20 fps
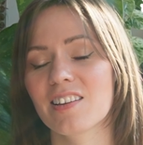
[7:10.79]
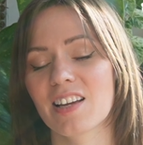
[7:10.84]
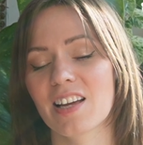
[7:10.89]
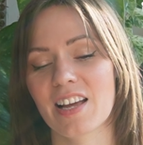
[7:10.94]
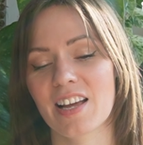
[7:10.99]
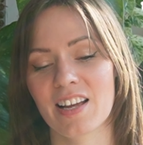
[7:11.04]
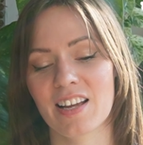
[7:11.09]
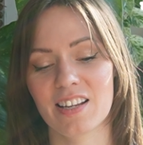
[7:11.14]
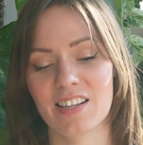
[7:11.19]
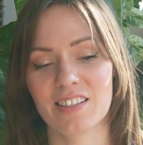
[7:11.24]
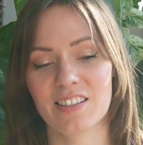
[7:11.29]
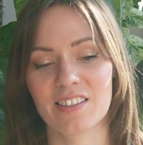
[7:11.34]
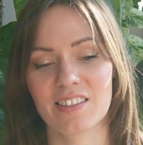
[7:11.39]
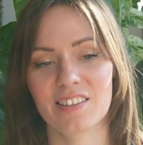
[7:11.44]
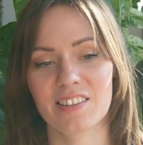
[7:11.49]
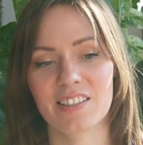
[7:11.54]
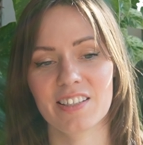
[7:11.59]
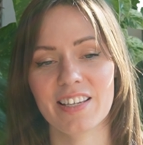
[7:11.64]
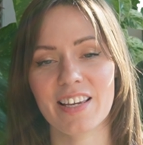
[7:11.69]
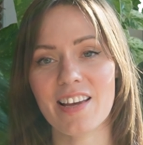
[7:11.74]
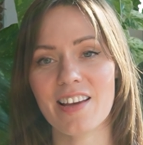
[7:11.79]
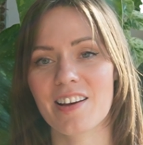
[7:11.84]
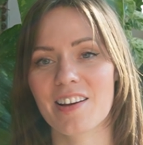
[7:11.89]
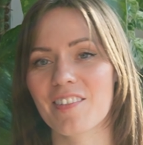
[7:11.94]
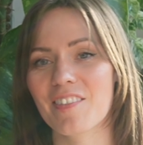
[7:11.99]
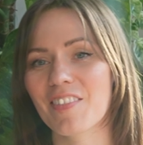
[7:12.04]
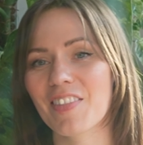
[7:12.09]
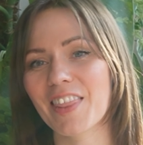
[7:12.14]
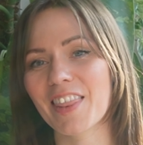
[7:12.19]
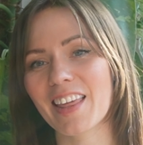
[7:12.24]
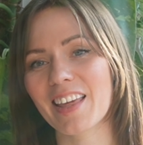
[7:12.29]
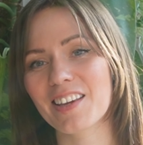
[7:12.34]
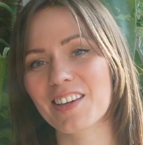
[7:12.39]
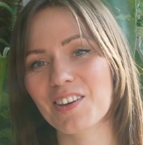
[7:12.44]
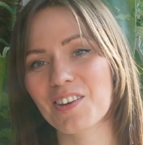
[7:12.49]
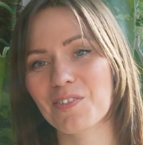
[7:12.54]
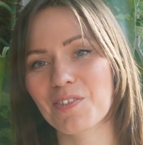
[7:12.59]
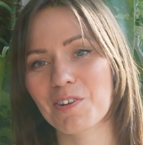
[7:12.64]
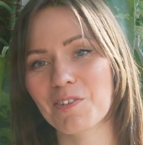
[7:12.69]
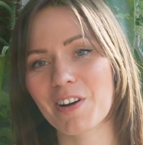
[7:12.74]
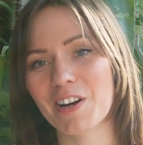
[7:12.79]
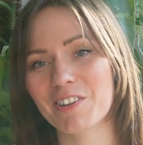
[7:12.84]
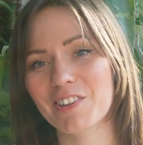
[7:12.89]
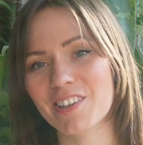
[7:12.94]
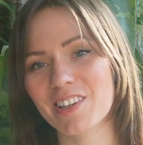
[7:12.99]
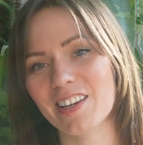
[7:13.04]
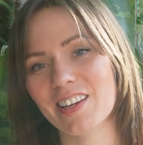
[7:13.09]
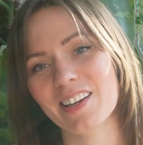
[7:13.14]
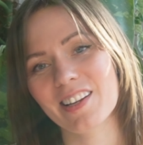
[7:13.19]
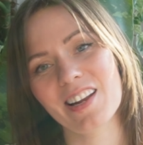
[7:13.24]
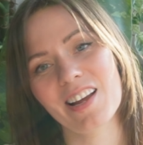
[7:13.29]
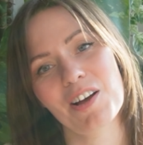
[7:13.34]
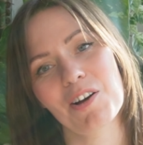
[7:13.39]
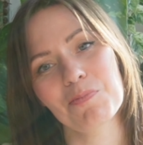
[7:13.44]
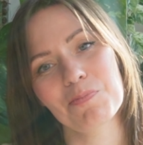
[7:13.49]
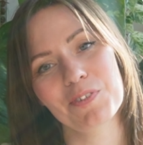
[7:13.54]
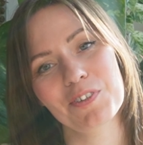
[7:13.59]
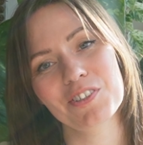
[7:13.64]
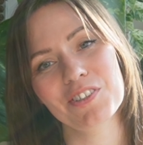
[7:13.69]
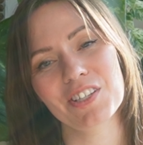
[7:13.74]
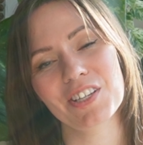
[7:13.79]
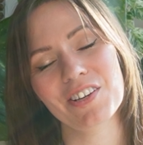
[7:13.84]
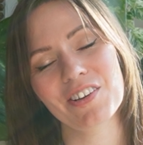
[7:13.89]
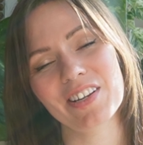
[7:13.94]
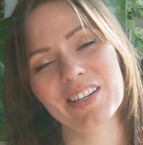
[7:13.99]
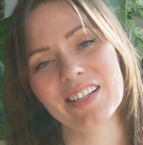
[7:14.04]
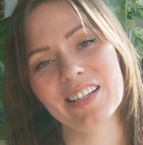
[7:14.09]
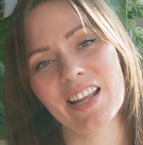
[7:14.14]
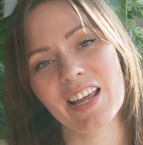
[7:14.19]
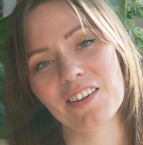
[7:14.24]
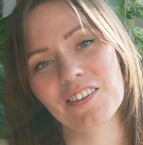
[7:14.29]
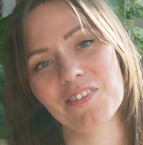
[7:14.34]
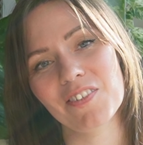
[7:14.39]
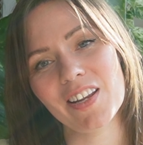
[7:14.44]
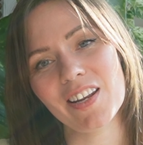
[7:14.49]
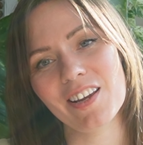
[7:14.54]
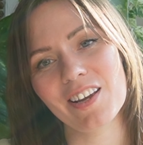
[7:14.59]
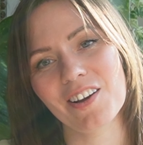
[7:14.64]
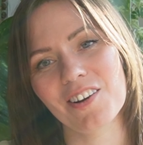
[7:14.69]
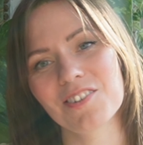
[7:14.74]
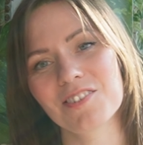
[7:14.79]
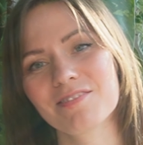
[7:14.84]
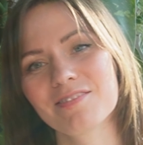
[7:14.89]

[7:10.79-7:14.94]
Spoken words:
And yeah, thank you for watching, and I hope to see you at the next video.